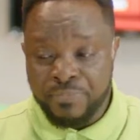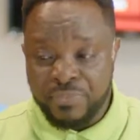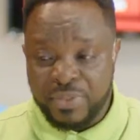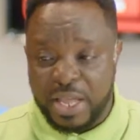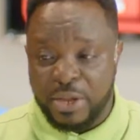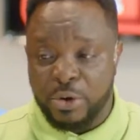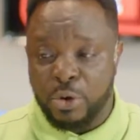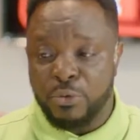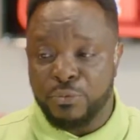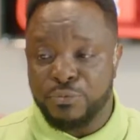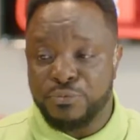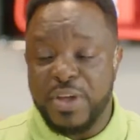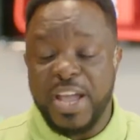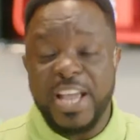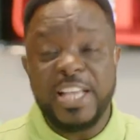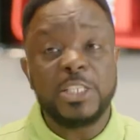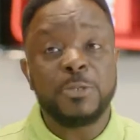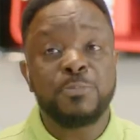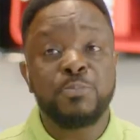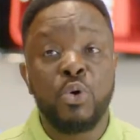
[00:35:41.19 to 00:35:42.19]
And on
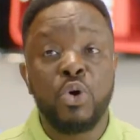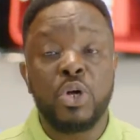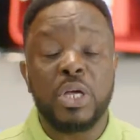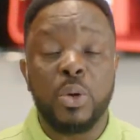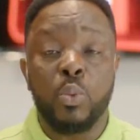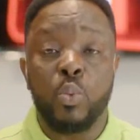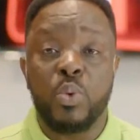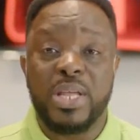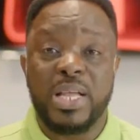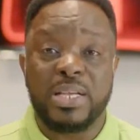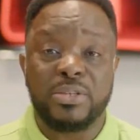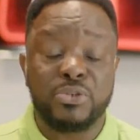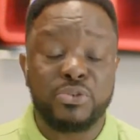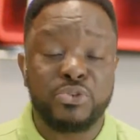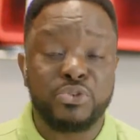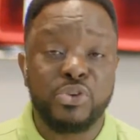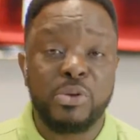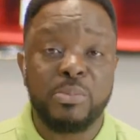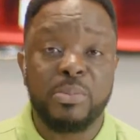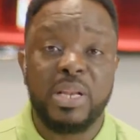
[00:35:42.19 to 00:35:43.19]
Facebook, we are
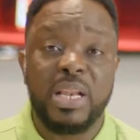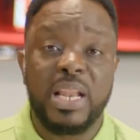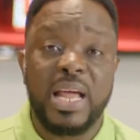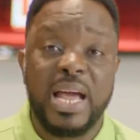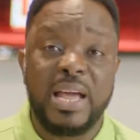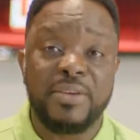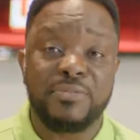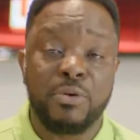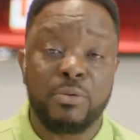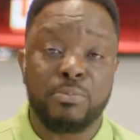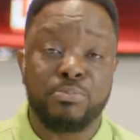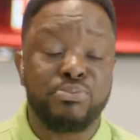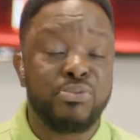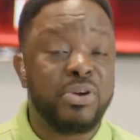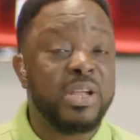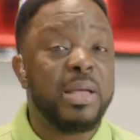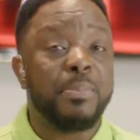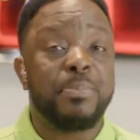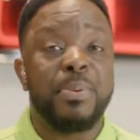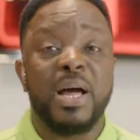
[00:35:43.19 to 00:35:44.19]
streaming live on
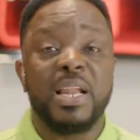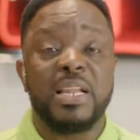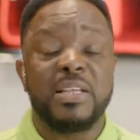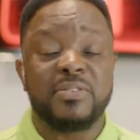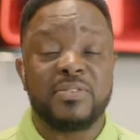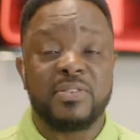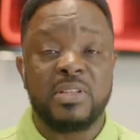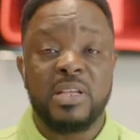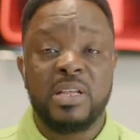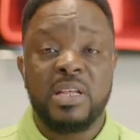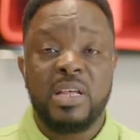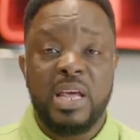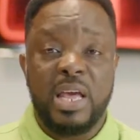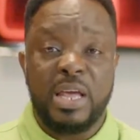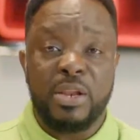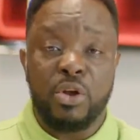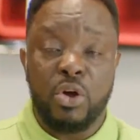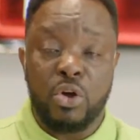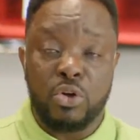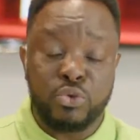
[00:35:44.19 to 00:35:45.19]
Prayer Palace
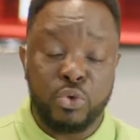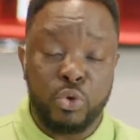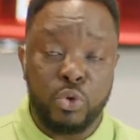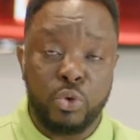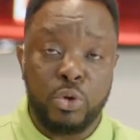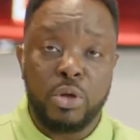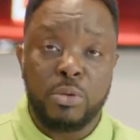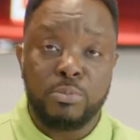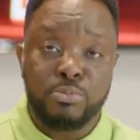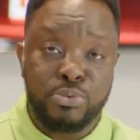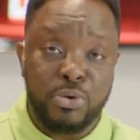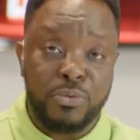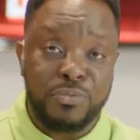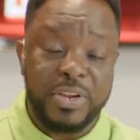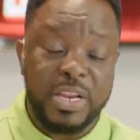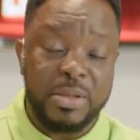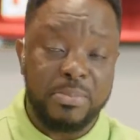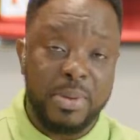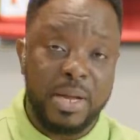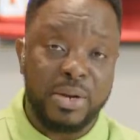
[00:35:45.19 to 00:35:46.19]
and also Prophet
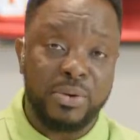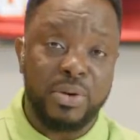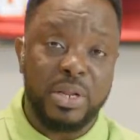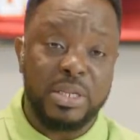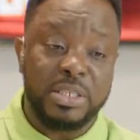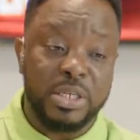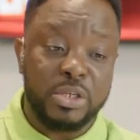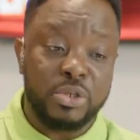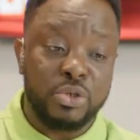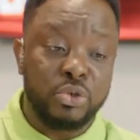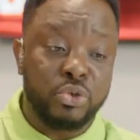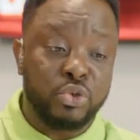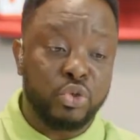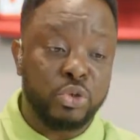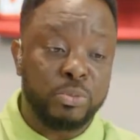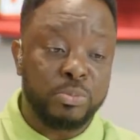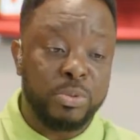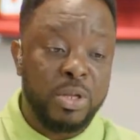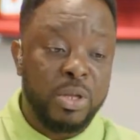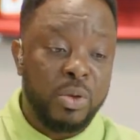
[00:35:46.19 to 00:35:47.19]
Emmanuel Adjei
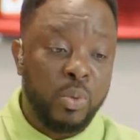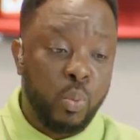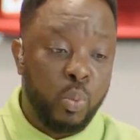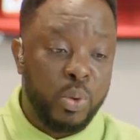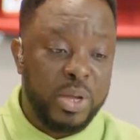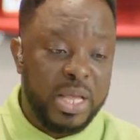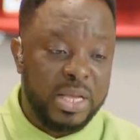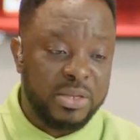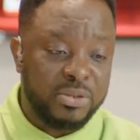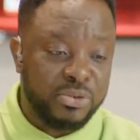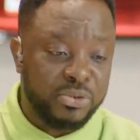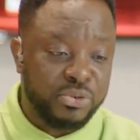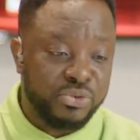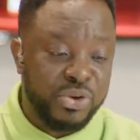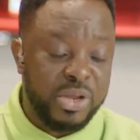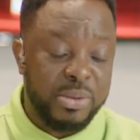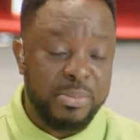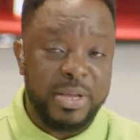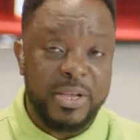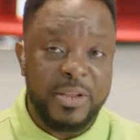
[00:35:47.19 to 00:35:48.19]
YouTube. We are
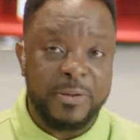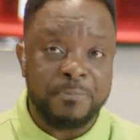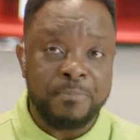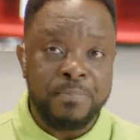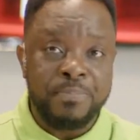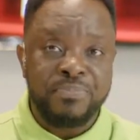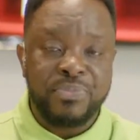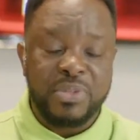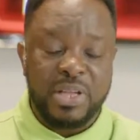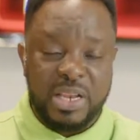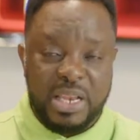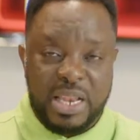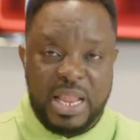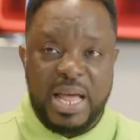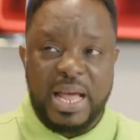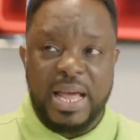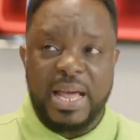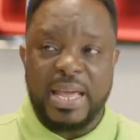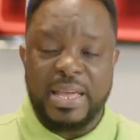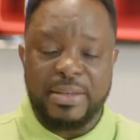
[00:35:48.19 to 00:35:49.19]
streaming
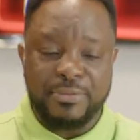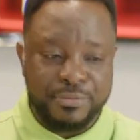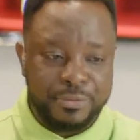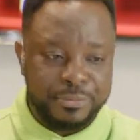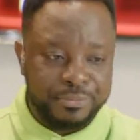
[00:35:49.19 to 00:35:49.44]
live.